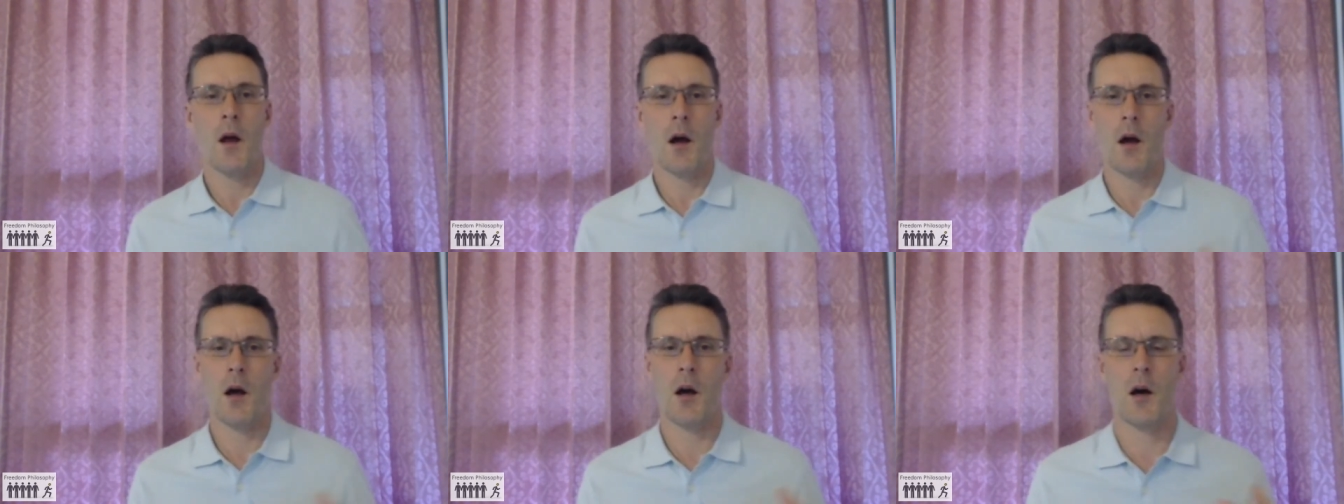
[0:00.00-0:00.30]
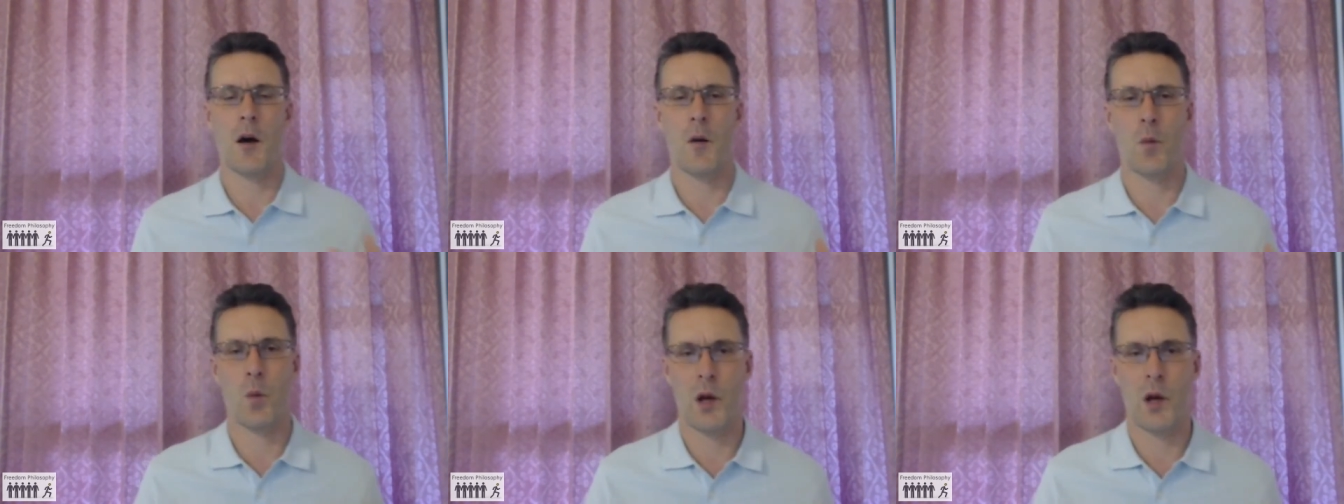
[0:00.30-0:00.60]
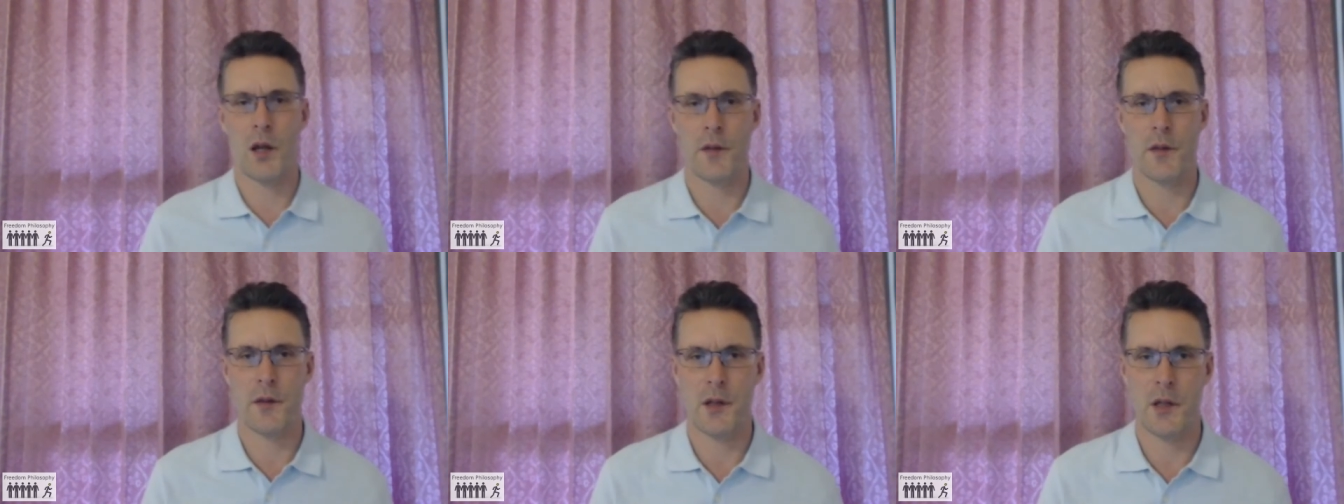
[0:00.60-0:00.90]
uh,
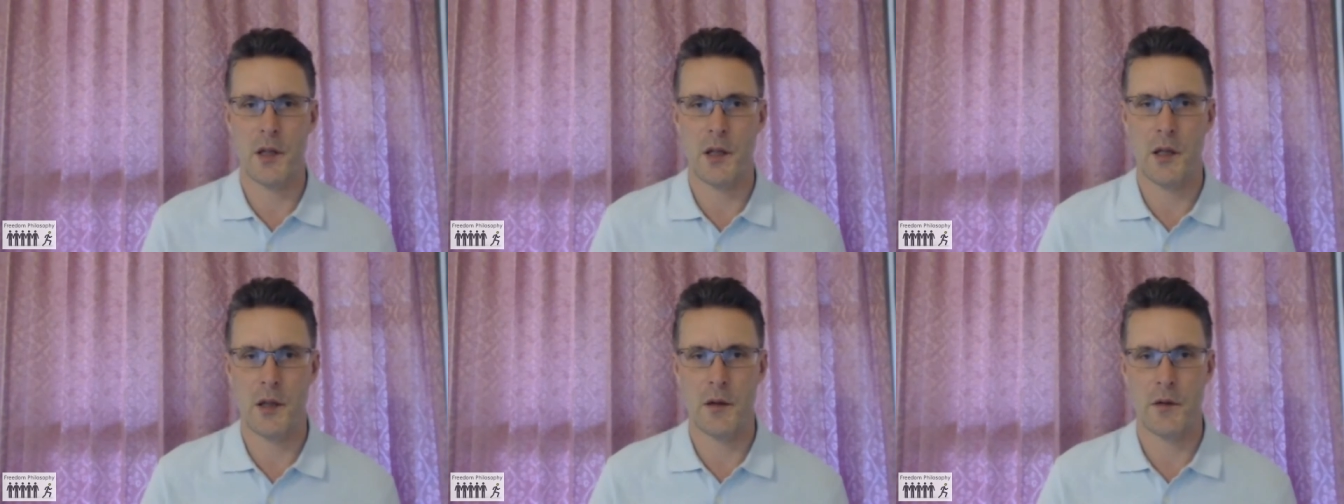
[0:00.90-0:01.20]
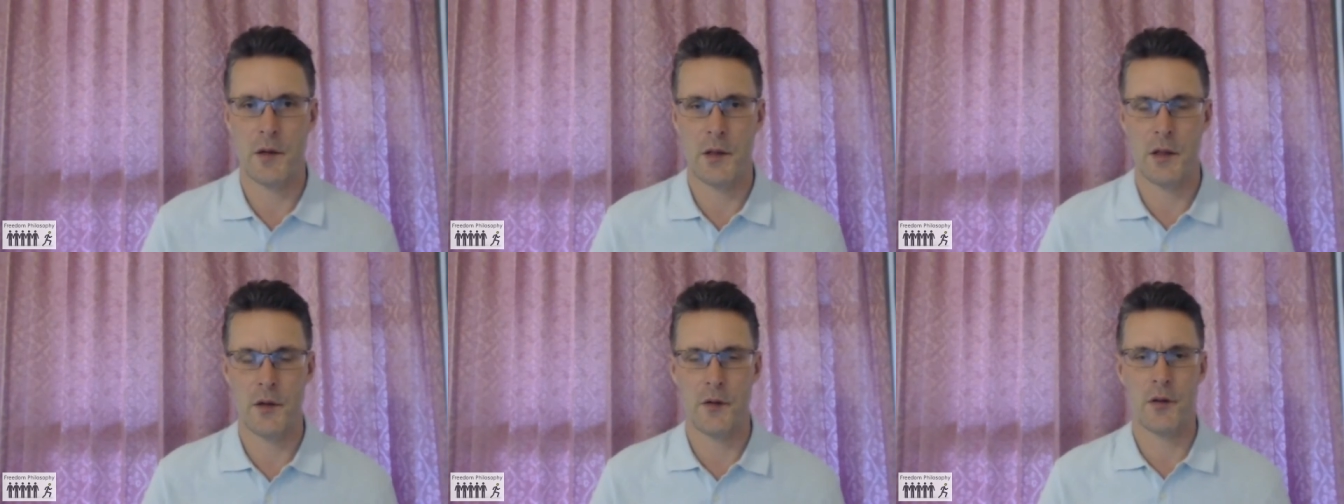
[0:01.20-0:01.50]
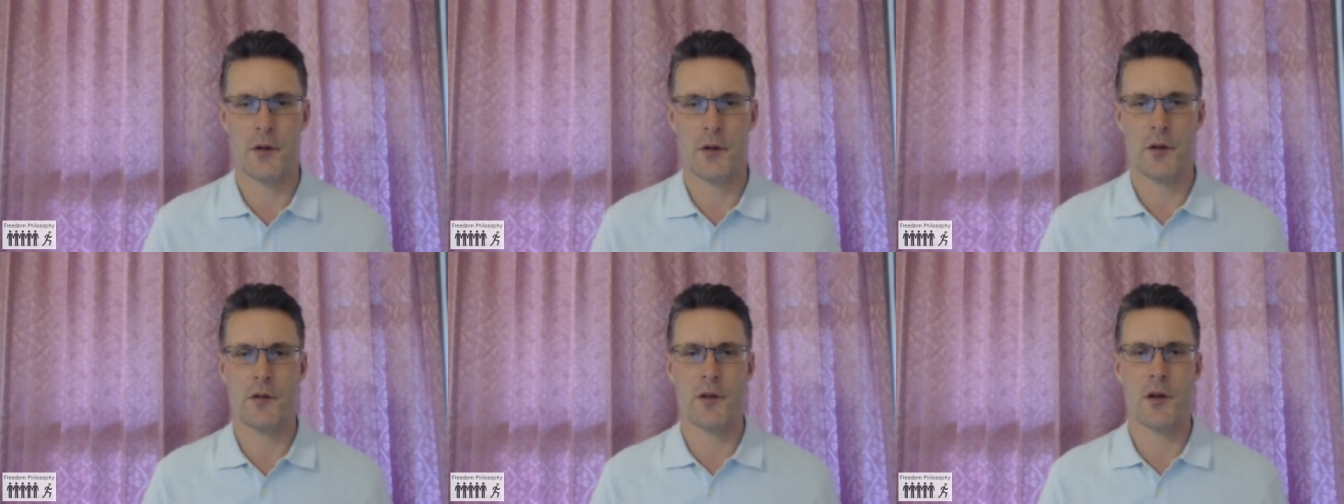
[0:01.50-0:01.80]
where the, the
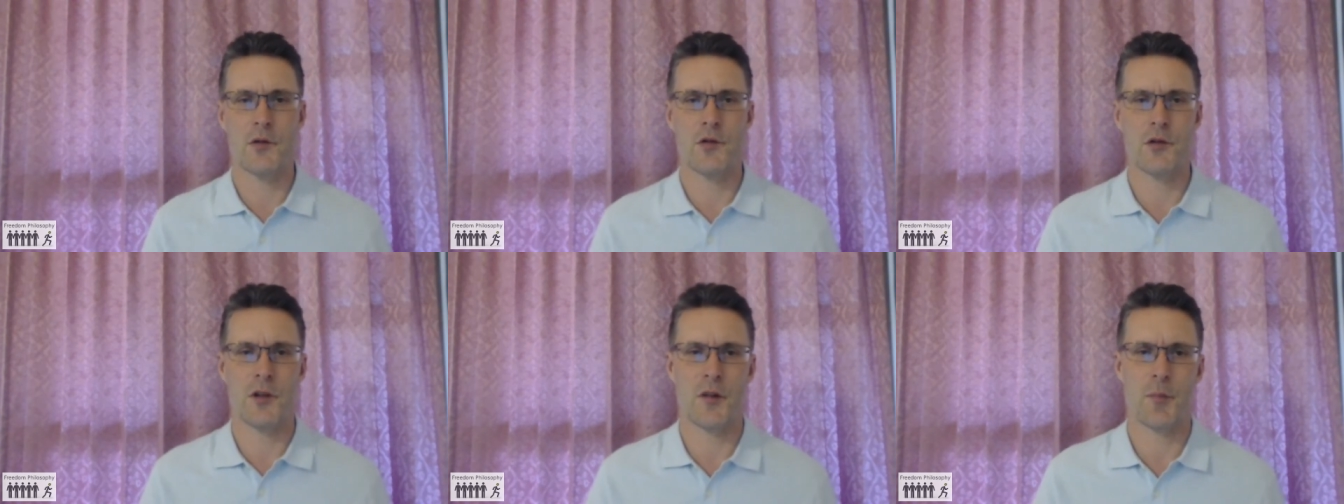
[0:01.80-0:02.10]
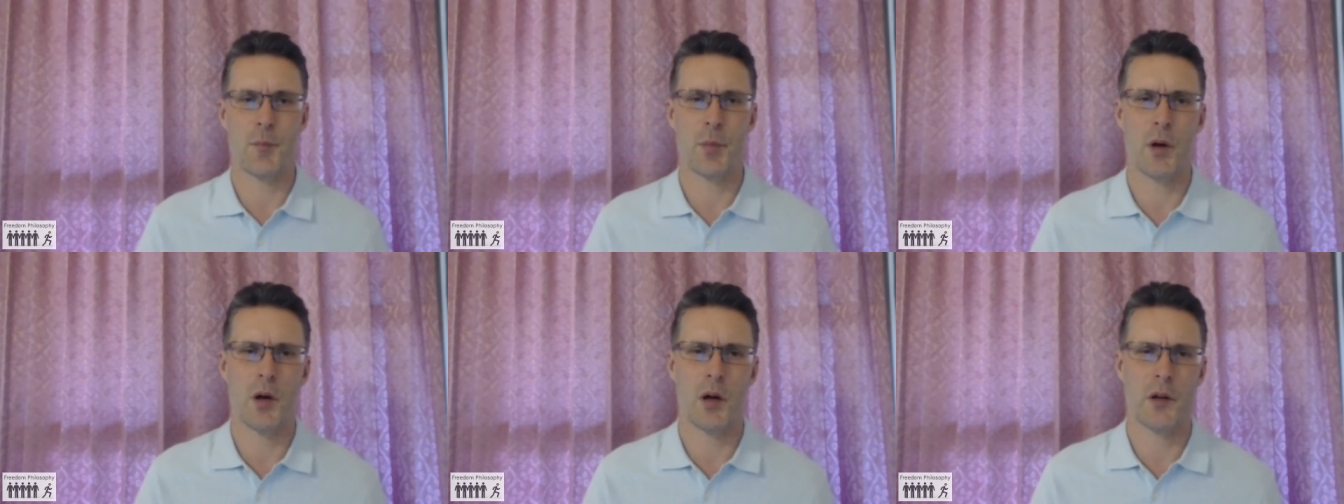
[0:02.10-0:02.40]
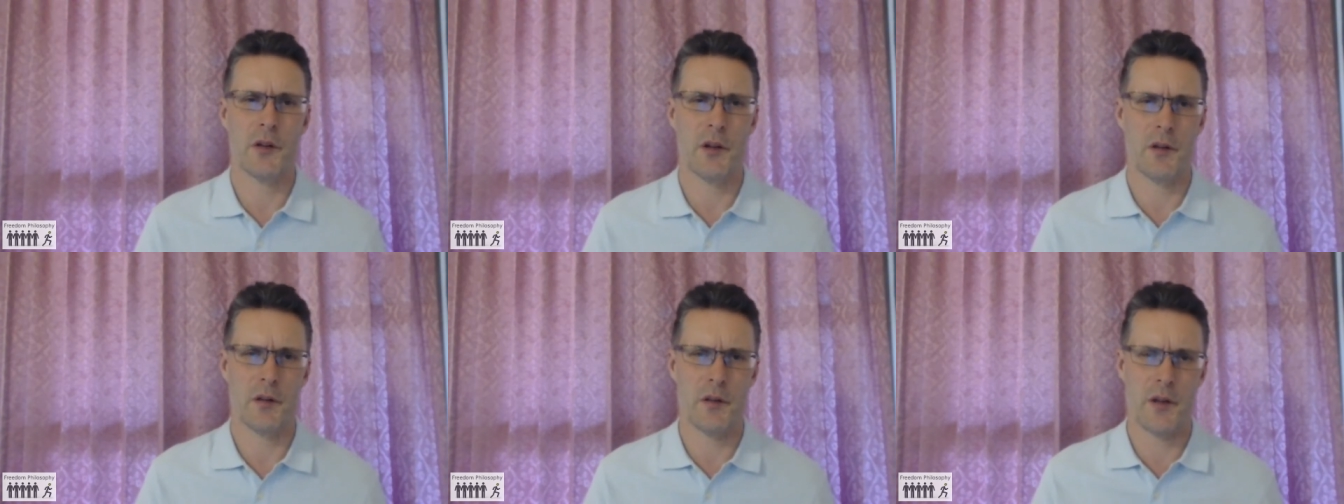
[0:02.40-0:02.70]
sort of Socialist
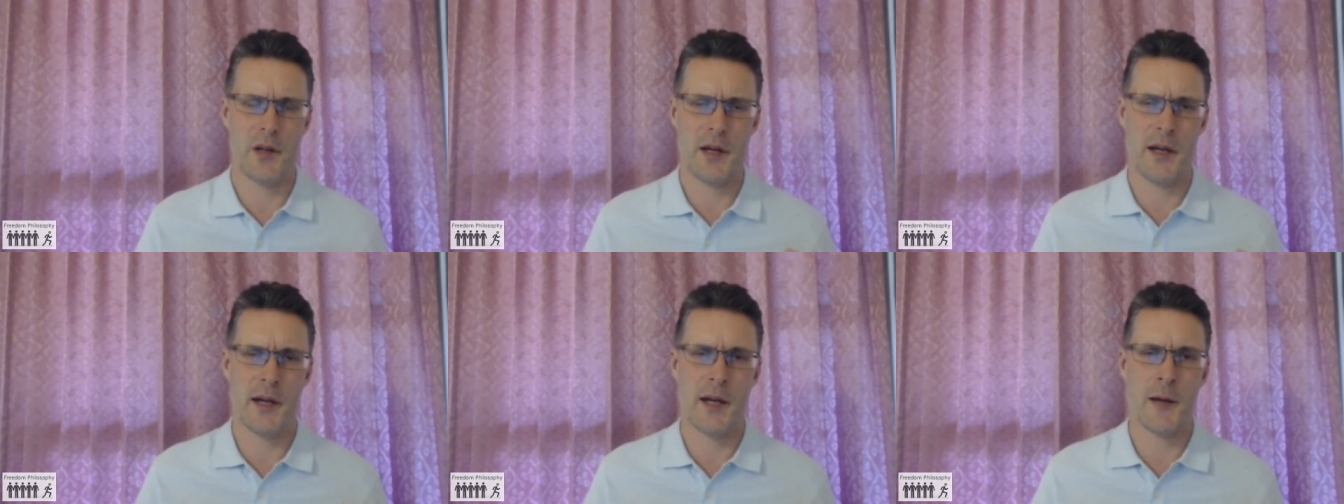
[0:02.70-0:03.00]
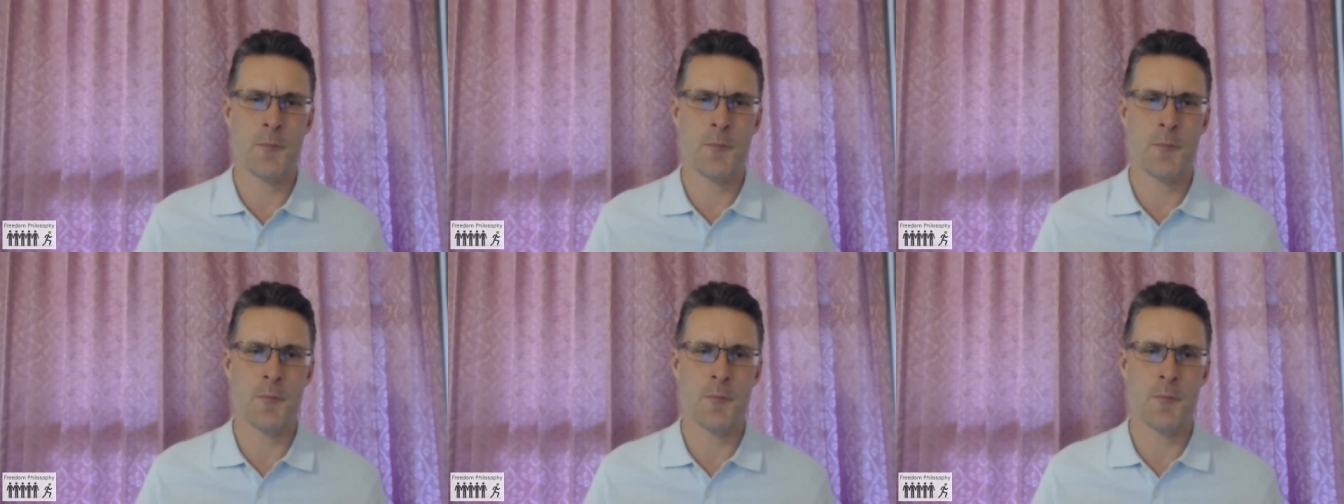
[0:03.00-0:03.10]
Party there